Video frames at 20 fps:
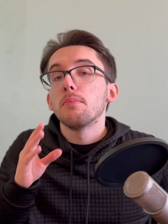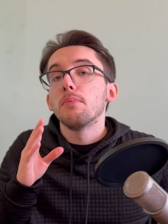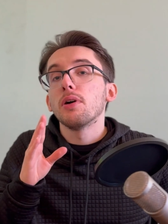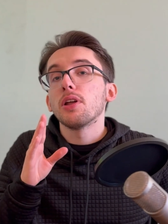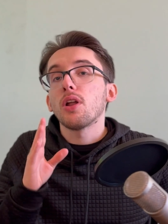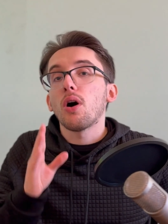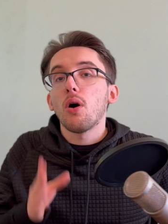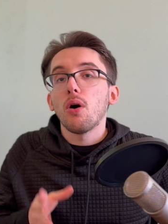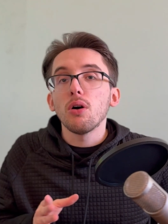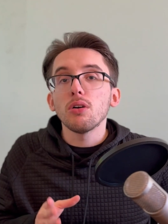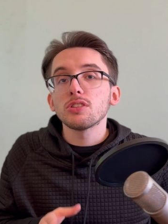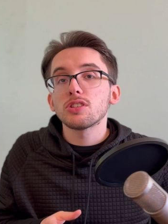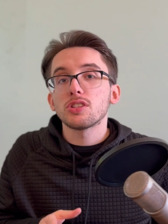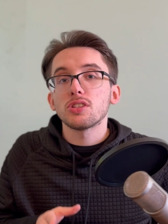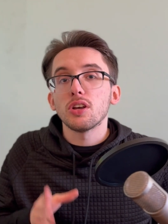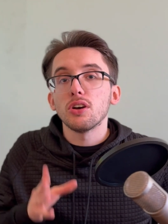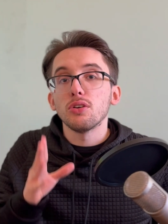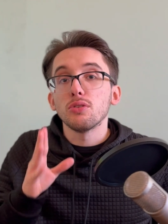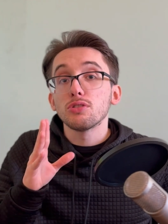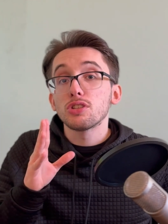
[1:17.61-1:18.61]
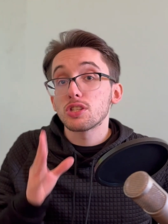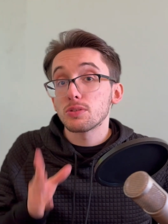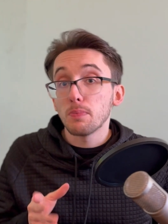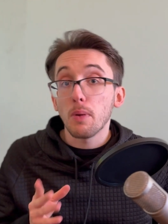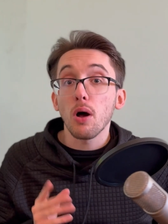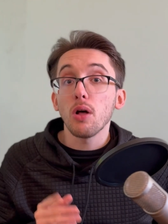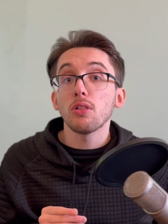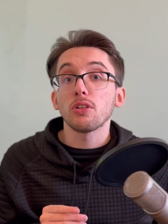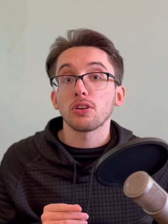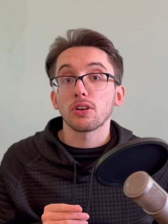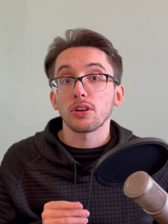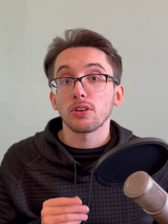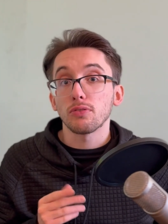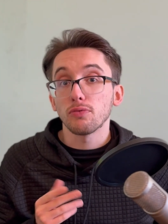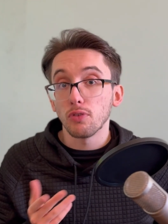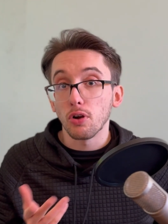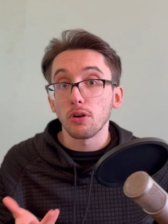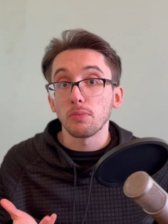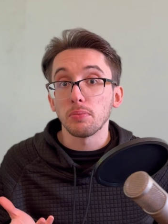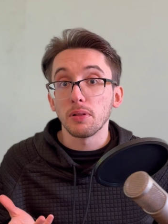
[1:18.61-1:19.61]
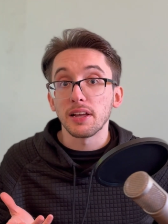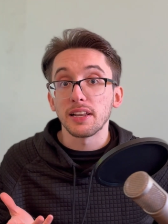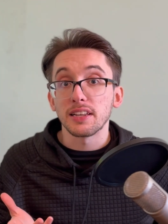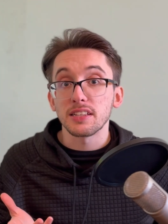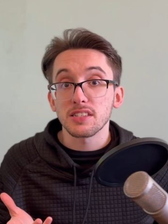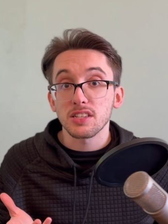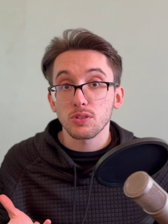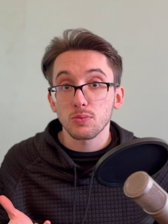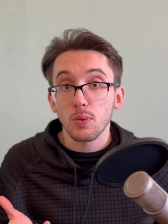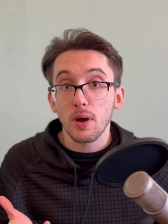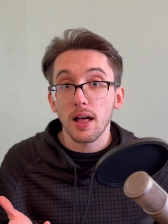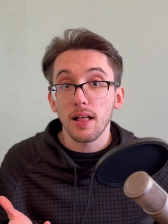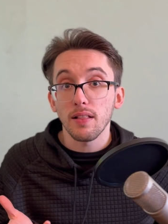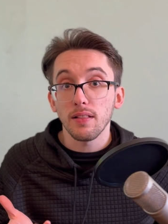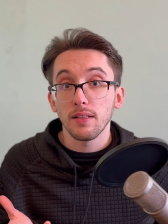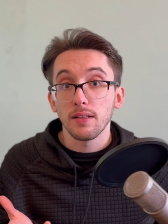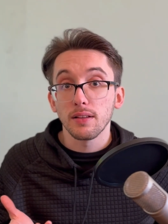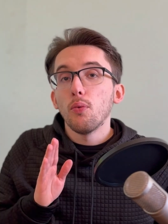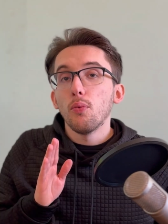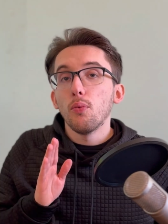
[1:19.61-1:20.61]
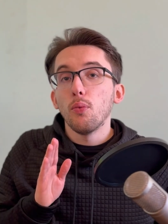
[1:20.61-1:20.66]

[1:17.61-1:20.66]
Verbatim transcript: but also smaller rogue planets as well.